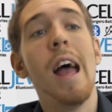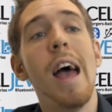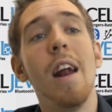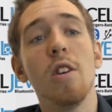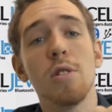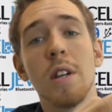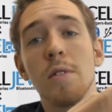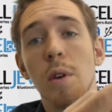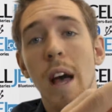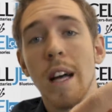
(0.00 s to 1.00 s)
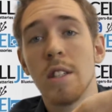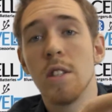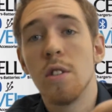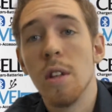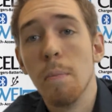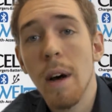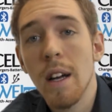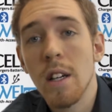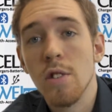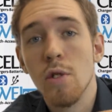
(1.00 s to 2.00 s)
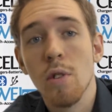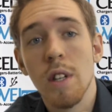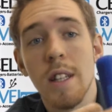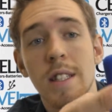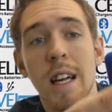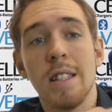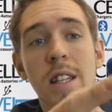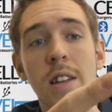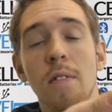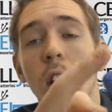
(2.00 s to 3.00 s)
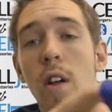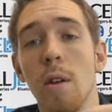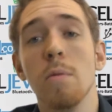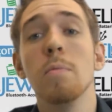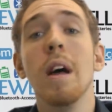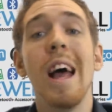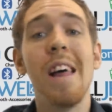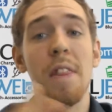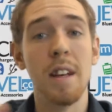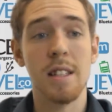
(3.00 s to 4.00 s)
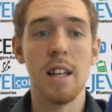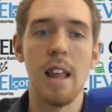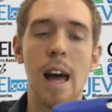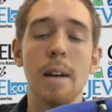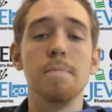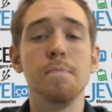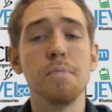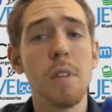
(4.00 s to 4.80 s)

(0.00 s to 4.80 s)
and it also gives you access to the button controls on the sides like the volume and things like that.